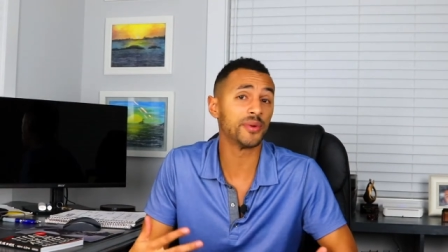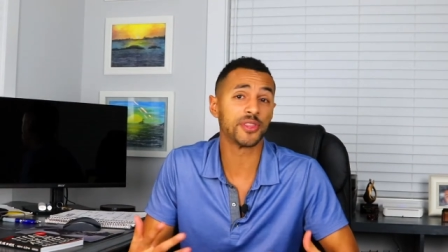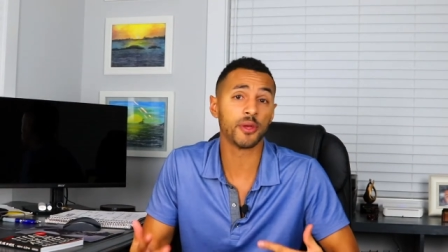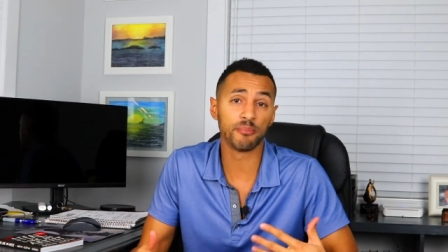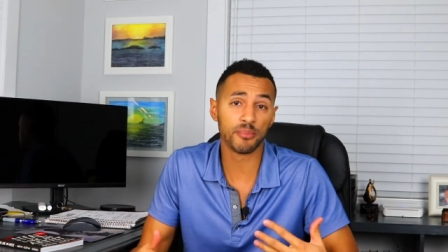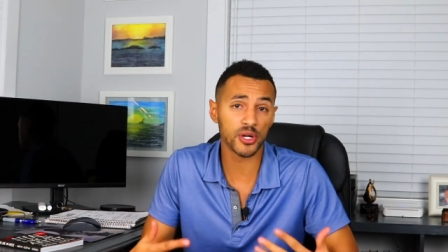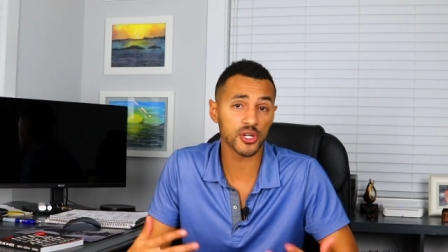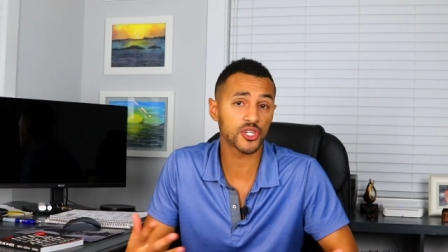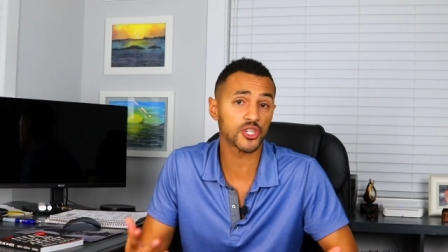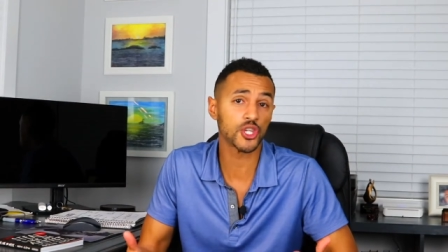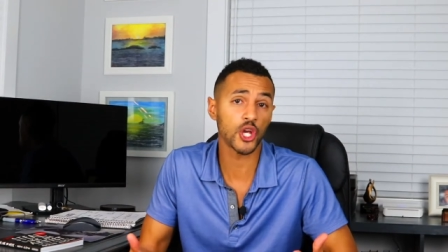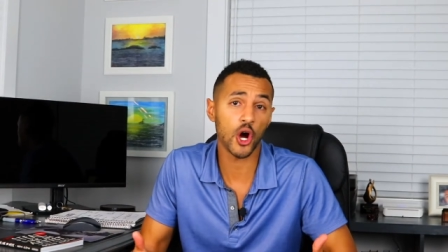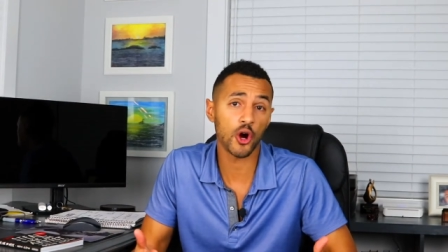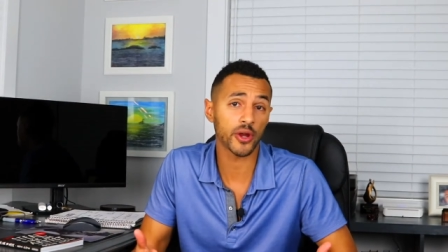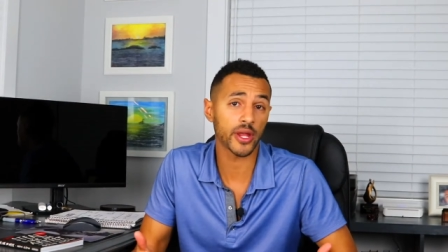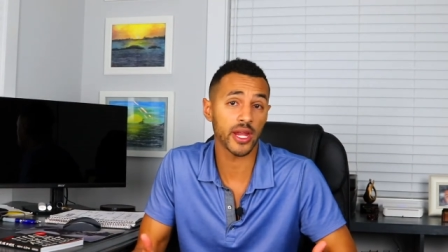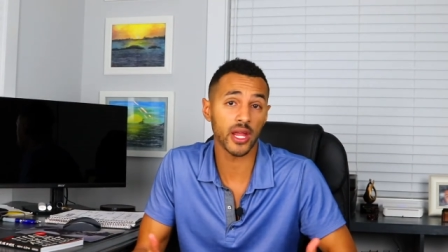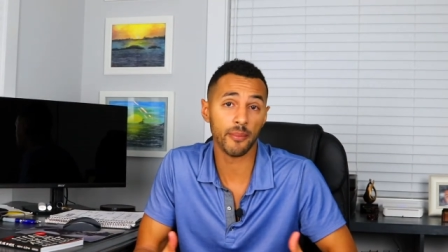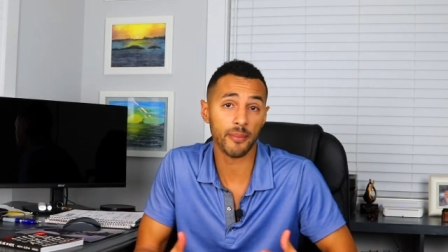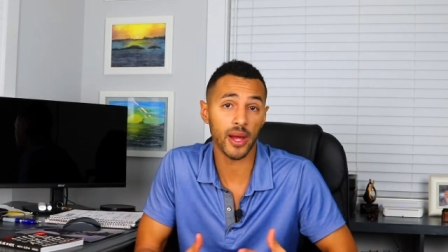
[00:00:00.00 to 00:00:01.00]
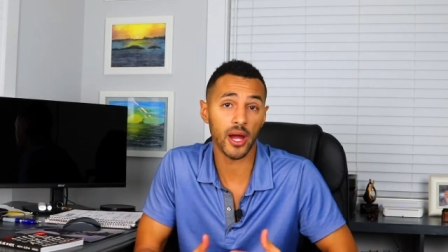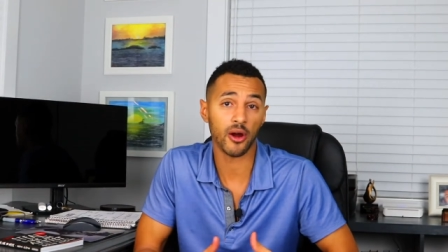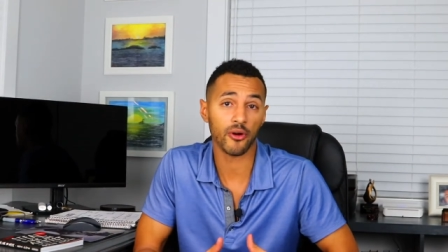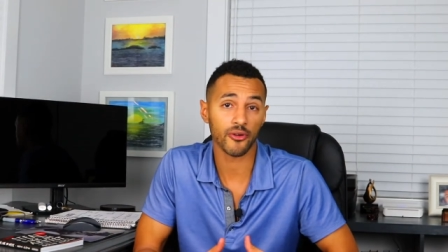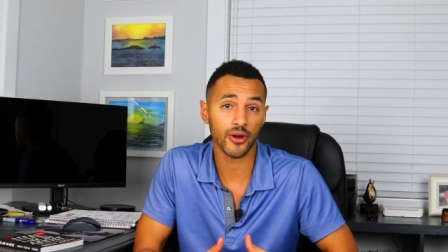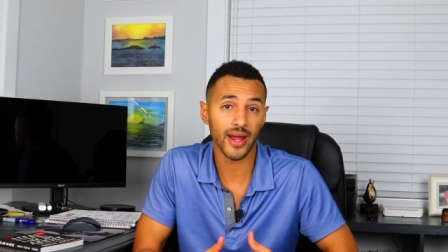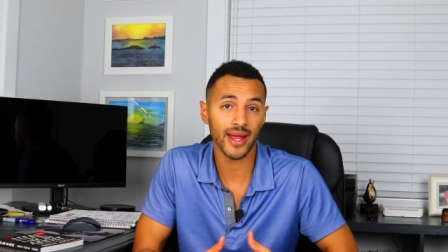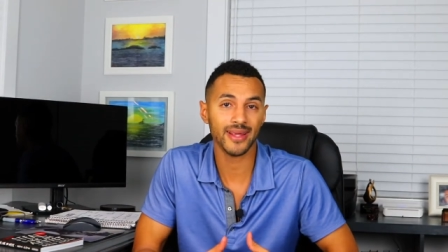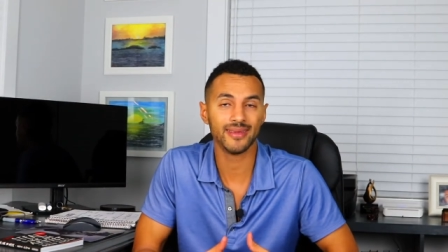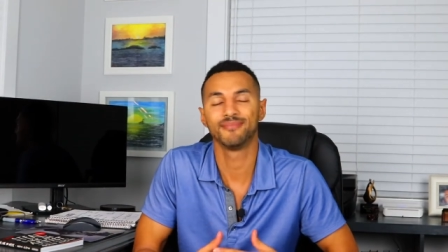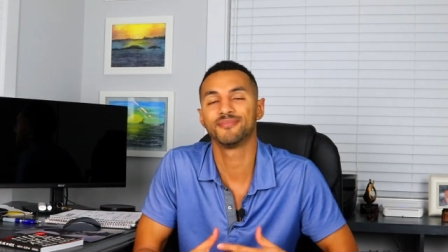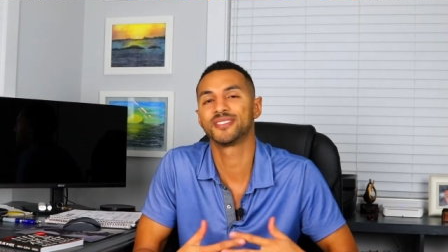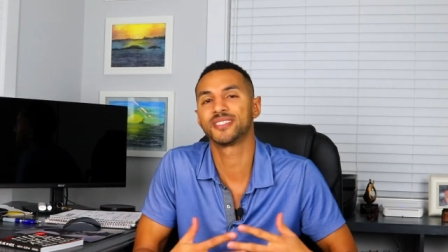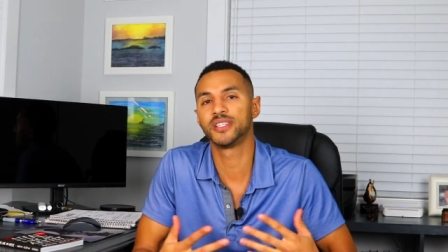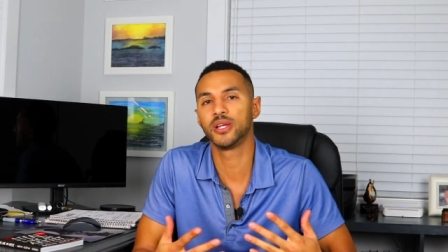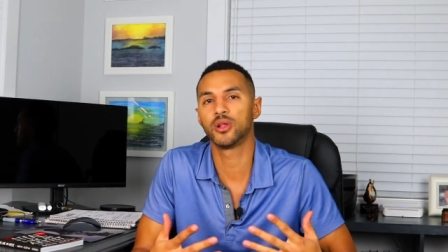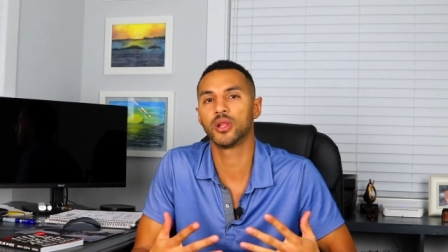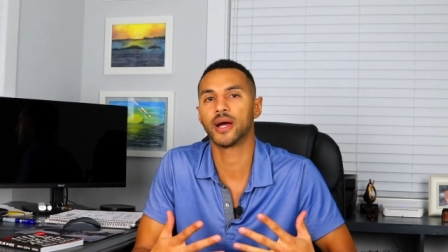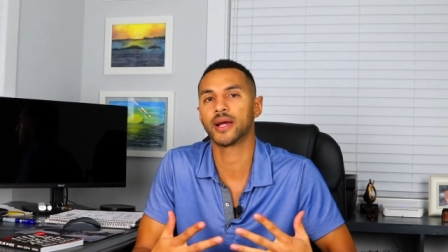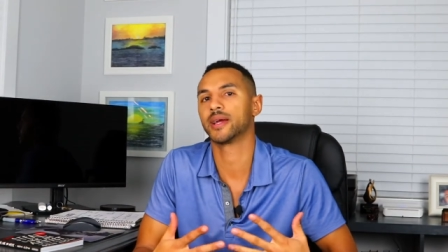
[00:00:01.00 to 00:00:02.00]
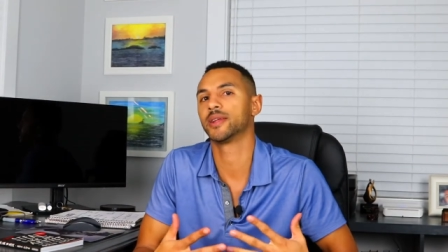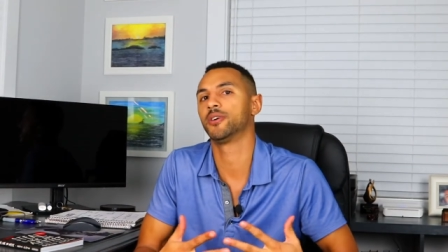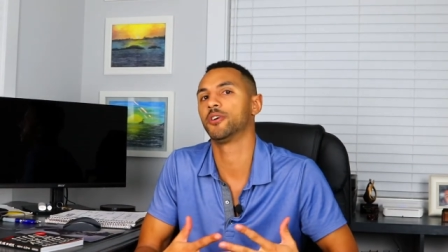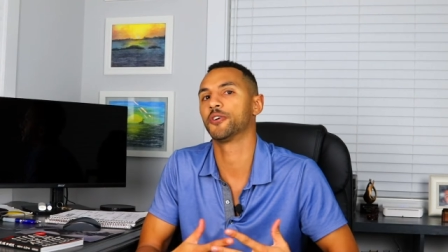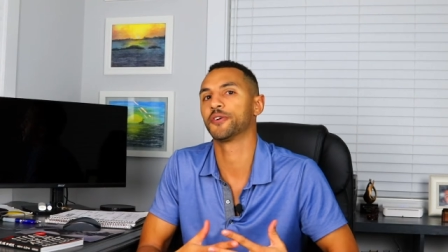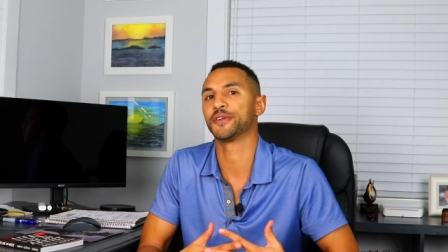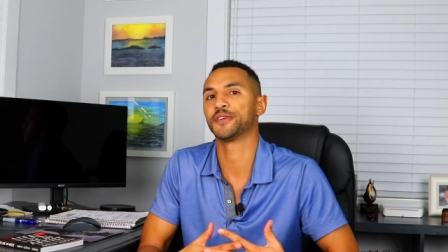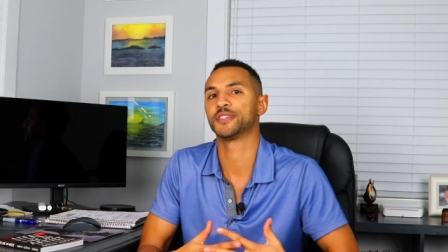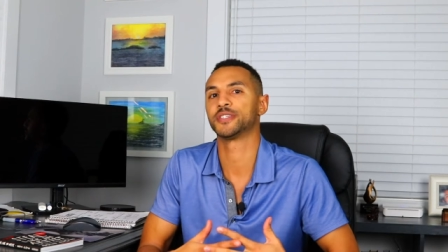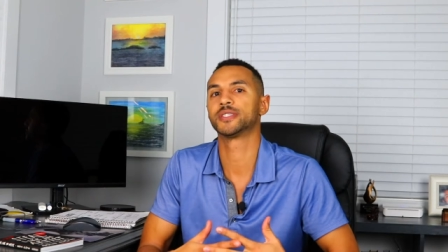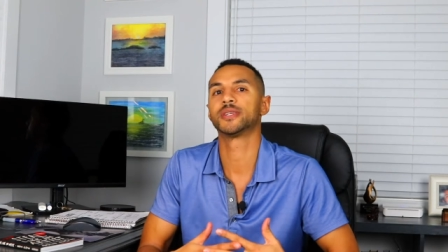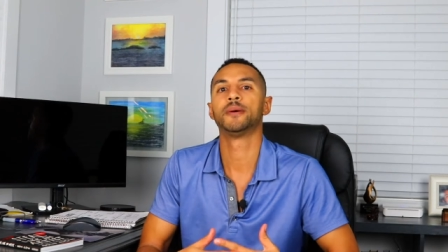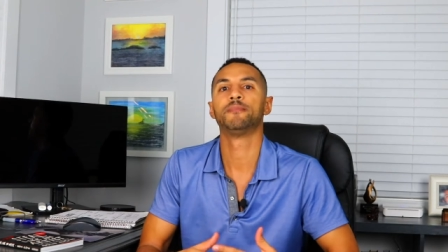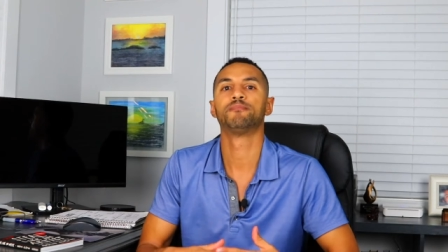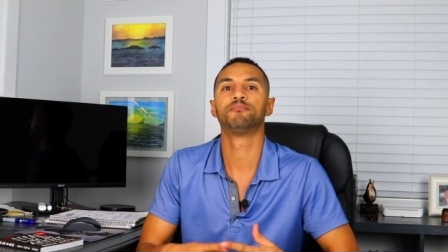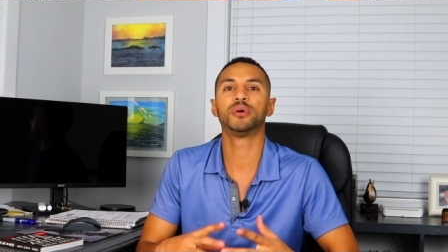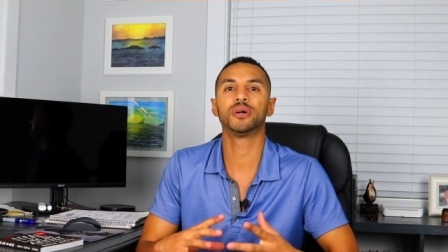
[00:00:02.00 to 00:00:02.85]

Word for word: what the book's talking about, right? Steal Like an Artist.